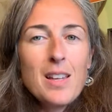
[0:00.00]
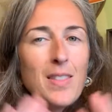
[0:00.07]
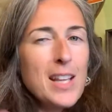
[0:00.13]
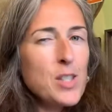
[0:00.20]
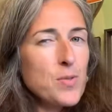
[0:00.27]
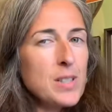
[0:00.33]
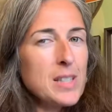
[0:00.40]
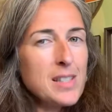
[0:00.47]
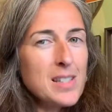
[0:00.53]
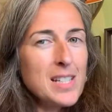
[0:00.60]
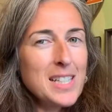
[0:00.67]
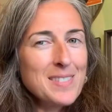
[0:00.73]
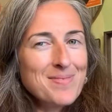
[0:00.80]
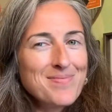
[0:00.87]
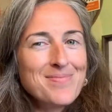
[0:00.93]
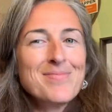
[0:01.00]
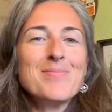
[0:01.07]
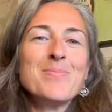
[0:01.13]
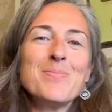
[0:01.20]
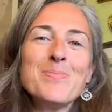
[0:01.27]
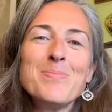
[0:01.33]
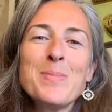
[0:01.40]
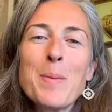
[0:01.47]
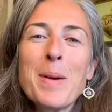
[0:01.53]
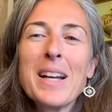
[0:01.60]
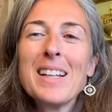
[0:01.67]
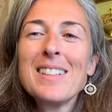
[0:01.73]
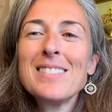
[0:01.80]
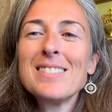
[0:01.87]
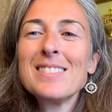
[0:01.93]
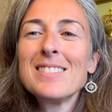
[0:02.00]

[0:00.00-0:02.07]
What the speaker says: Thanks for listening. Bye-bye.